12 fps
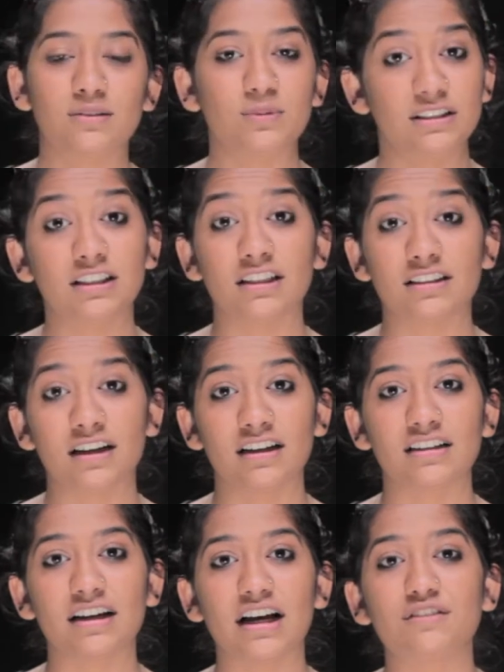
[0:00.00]
up in Qatar.
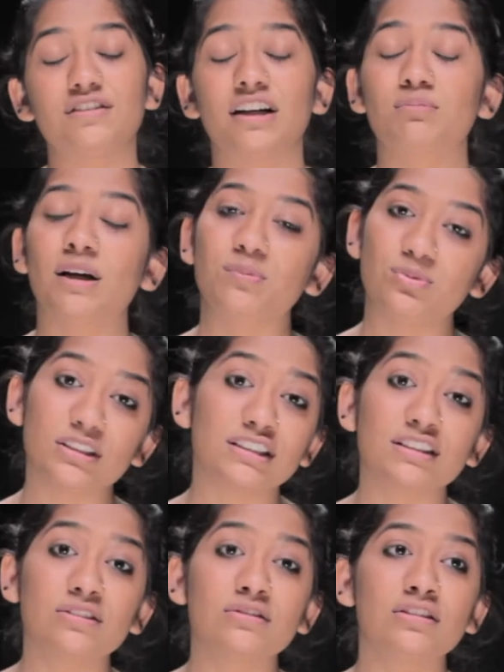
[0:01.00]
I've done my
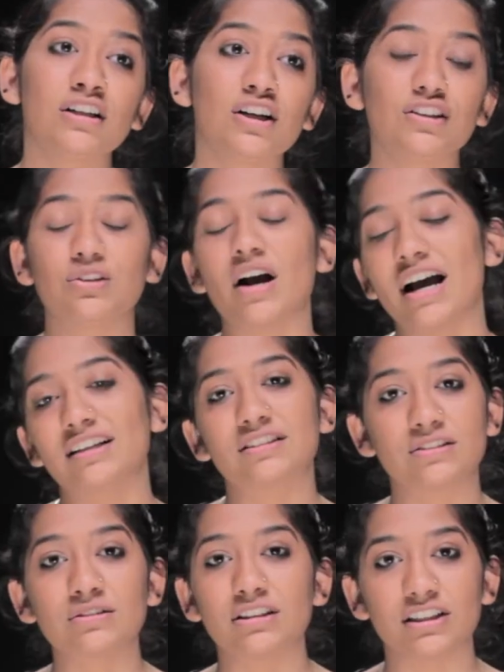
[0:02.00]
preschool to high
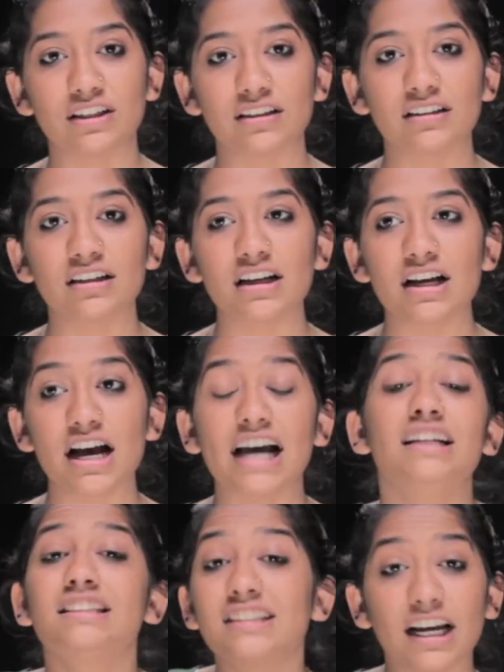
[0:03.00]
school here.
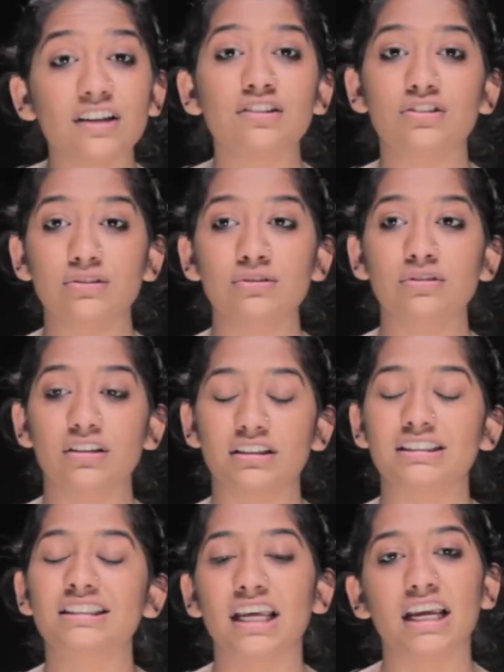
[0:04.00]
I decided to uh,
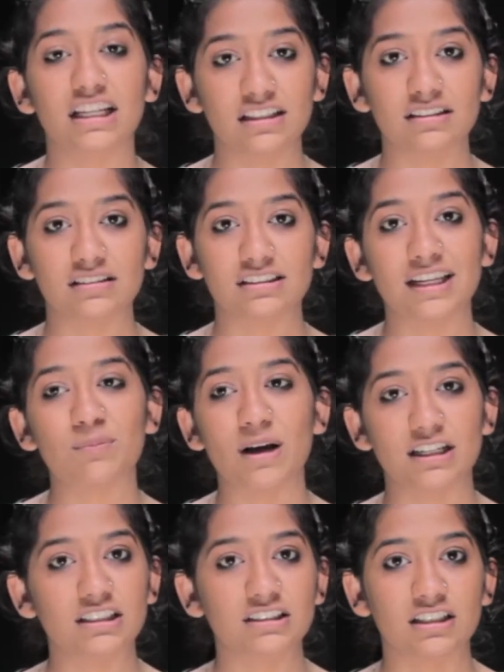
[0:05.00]
stay in, stay
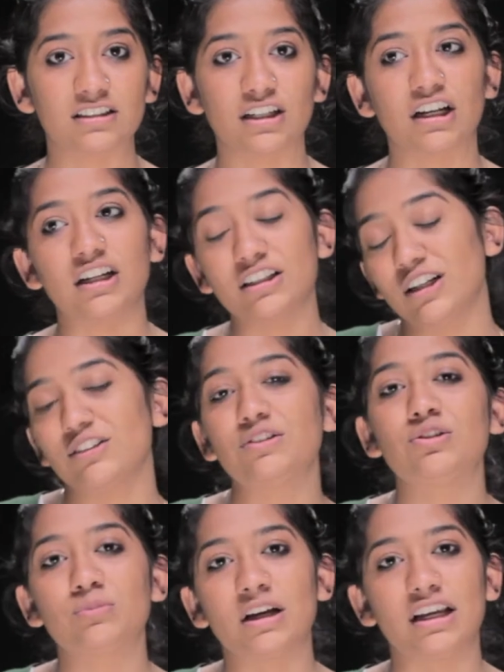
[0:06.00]
back in Qatar and
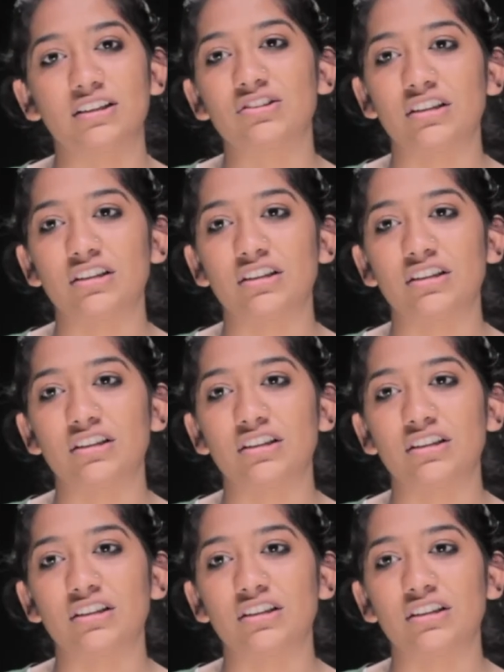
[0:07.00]
continue my ed